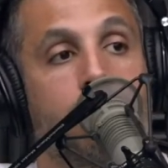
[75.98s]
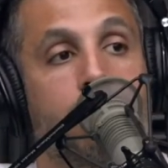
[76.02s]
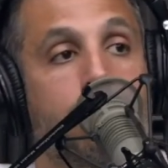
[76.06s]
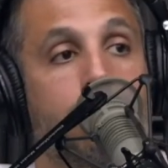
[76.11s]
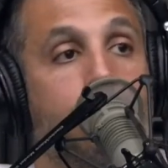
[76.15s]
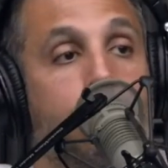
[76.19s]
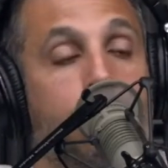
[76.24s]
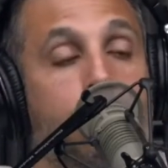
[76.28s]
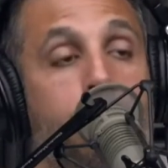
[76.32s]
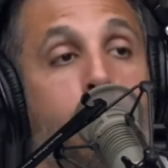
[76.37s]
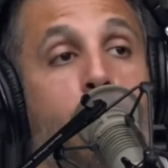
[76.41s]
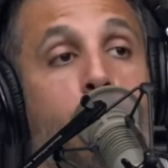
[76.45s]

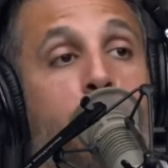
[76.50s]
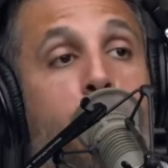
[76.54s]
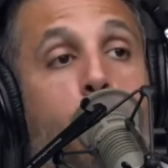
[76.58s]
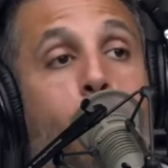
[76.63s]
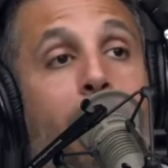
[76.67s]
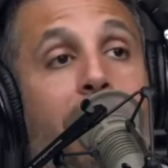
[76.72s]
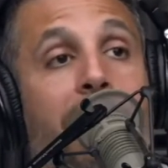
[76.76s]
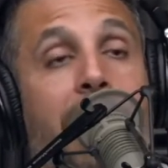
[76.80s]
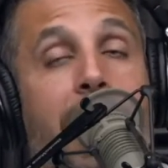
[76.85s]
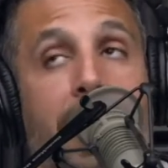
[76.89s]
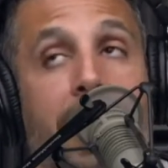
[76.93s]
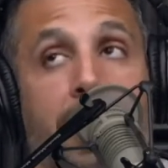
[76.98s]
Just move to
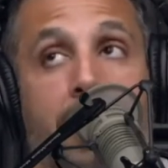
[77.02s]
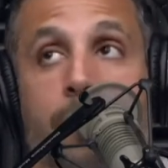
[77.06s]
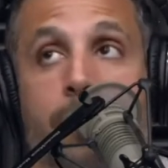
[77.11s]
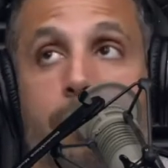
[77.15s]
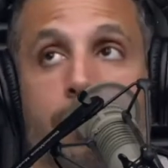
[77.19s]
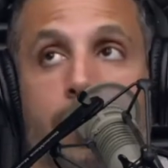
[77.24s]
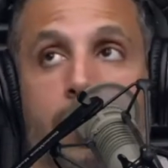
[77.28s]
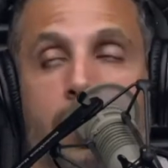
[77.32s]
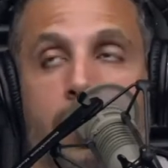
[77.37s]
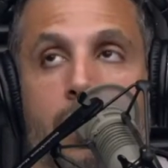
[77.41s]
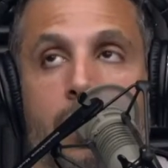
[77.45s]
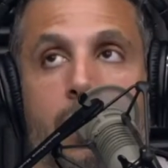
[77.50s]
one leg.
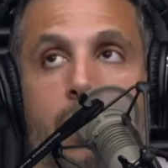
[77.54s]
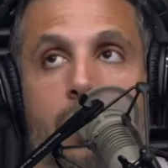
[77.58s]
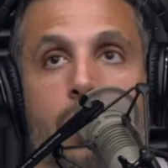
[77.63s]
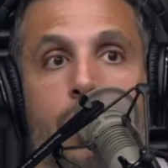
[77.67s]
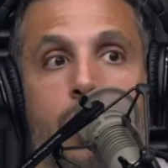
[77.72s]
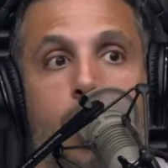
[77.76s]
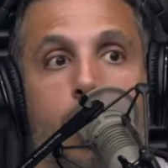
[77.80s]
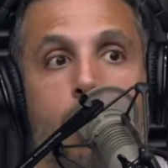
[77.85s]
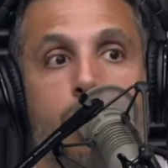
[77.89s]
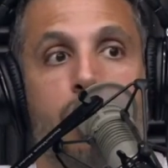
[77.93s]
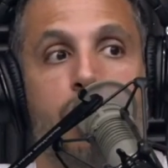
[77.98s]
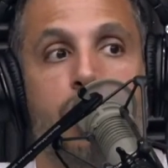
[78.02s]

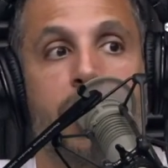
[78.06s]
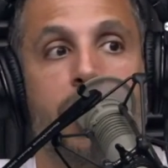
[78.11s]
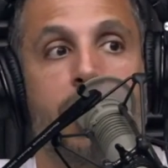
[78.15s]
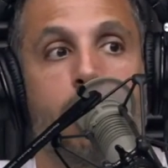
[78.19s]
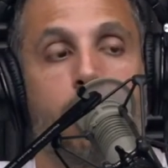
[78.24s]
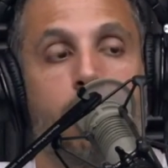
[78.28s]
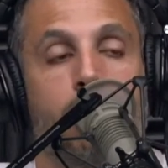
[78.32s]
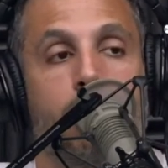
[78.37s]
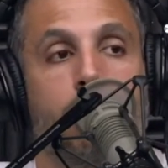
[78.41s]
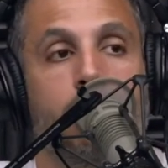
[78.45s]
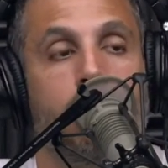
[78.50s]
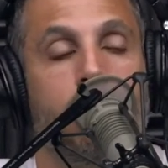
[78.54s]

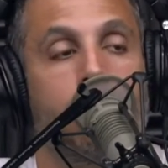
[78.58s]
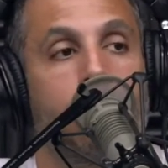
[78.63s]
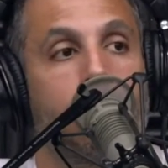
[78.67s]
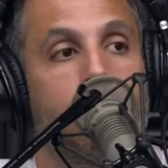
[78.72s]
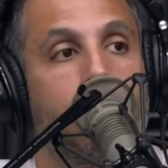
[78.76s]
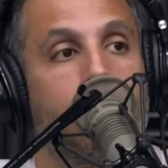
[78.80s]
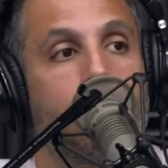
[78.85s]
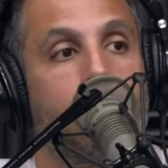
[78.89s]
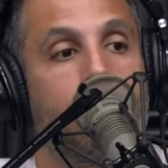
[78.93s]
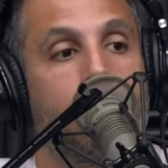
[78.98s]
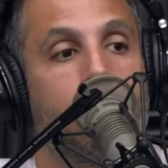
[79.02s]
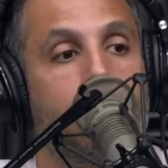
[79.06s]
Single
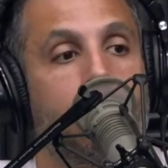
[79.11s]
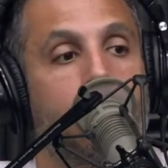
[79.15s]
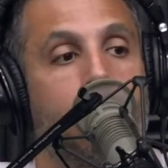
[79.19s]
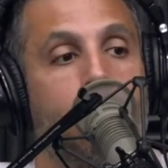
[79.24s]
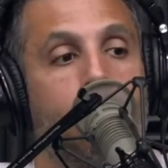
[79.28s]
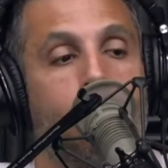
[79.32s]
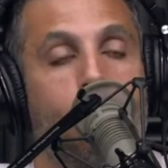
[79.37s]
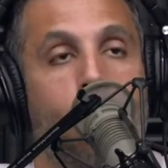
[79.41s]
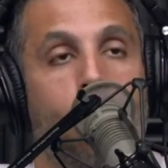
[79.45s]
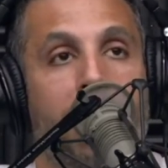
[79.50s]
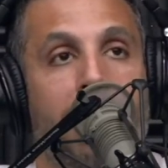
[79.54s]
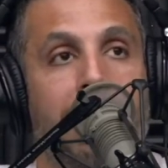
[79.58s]

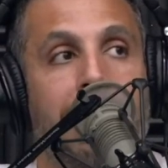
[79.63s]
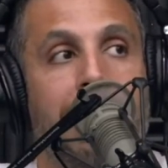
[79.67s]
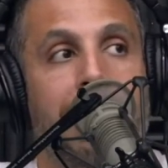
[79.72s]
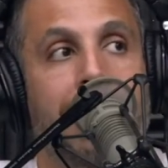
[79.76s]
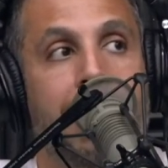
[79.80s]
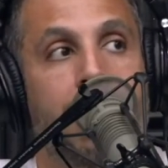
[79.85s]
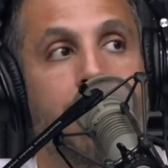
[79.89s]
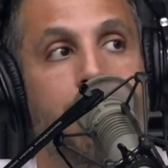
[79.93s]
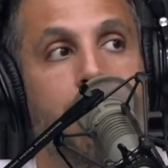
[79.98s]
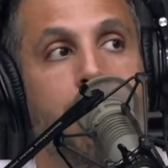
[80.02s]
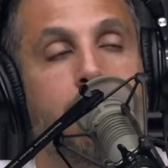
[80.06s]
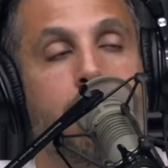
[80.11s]
one
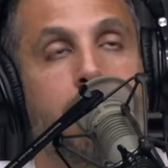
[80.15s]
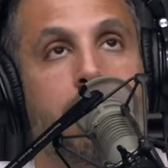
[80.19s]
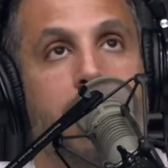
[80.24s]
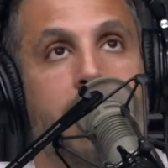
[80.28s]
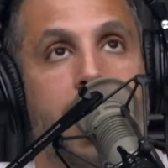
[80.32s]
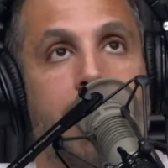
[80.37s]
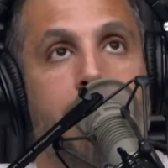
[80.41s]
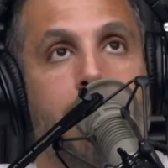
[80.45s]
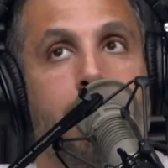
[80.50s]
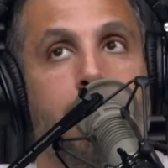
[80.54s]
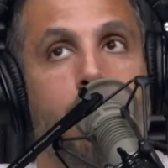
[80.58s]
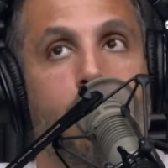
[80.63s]
limb
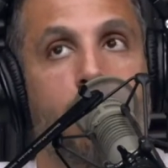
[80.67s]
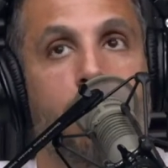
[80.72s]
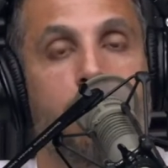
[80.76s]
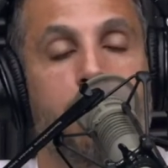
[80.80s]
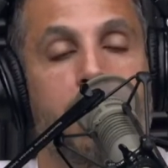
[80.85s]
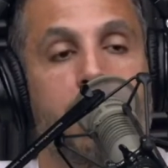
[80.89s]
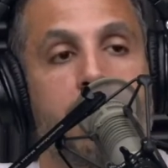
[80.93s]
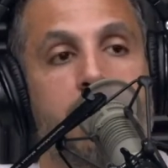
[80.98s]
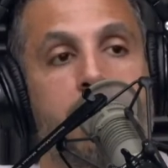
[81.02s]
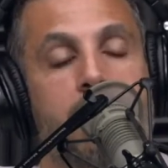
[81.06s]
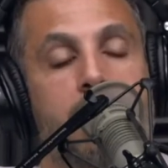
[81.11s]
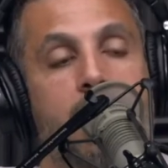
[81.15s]
type
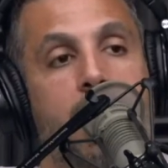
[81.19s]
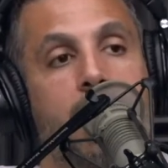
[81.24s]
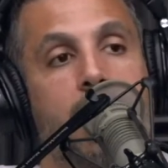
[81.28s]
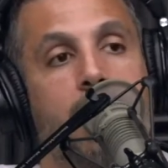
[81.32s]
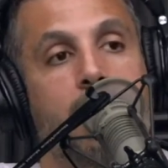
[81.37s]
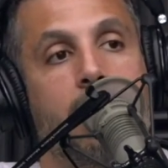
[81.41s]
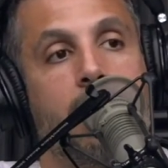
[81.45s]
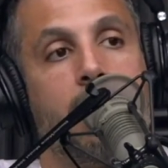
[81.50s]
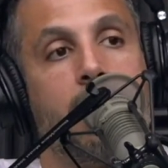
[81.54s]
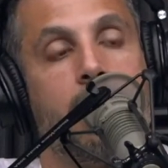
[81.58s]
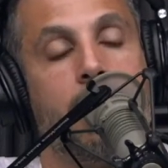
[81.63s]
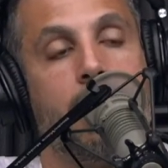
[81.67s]
movements
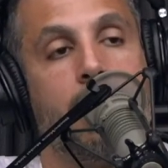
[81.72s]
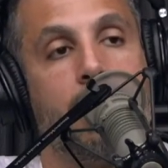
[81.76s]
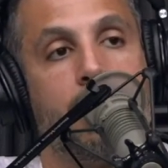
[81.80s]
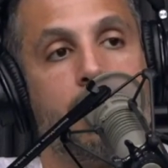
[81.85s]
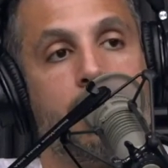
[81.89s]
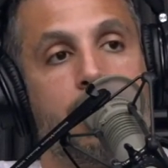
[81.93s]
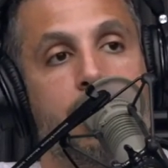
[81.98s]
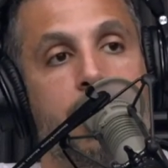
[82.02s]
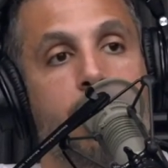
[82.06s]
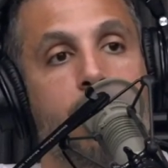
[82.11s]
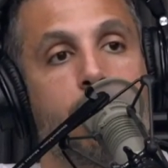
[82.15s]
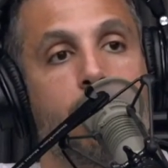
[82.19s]
like
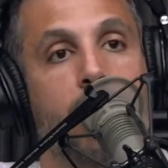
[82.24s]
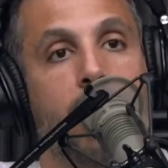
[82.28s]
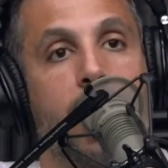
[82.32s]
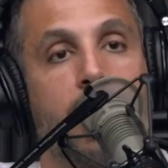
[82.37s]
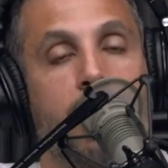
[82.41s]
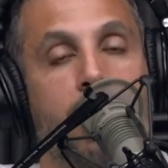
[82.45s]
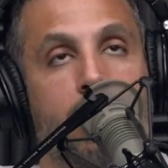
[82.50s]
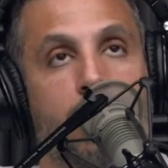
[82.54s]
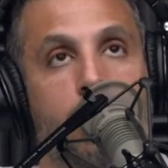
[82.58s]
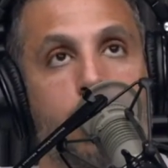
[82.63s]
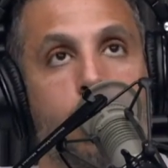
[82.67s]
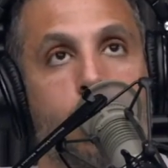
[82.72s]
single
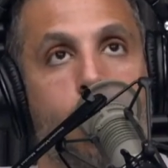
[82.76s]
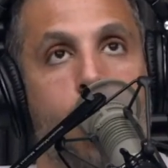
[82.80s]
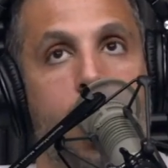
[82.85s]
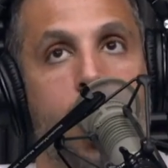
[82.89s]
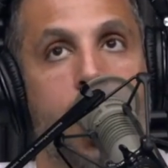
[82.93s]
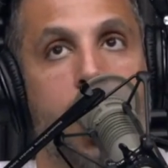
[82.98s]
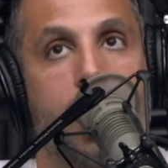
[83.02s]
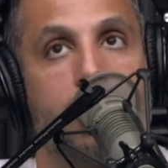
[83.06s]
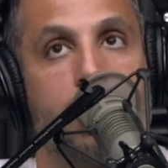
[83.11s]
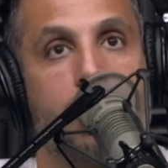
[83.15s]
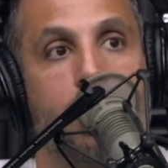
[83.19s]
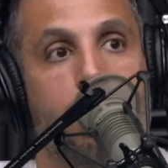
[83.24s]
leg
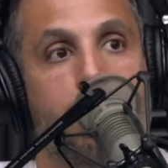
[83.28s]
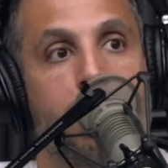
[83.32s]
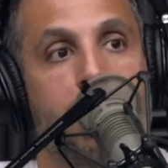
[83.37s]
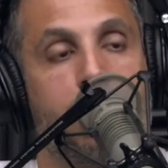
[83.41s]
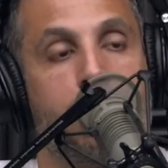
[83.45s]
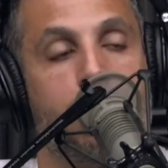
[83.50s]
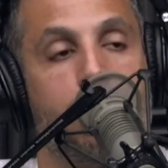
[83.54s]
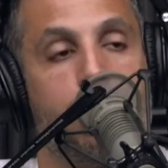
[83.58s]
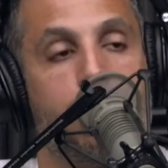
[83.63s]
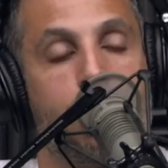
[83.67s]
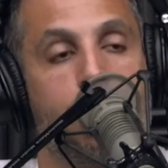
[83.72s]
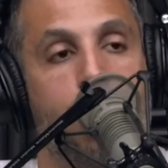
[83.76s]
squats or
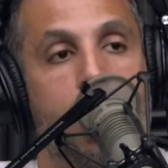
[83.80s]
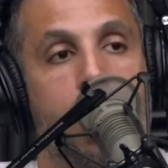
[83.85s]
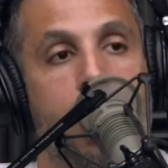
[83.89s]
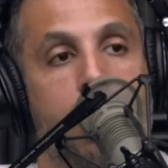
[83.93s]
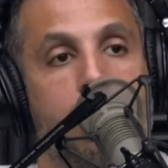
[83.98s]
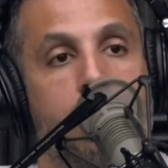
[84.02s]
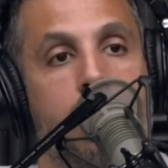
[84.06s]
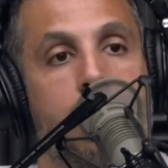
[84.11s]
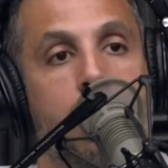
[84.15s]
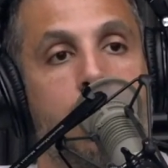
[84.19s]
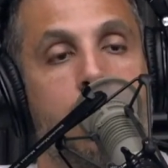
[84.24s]
pistol squats,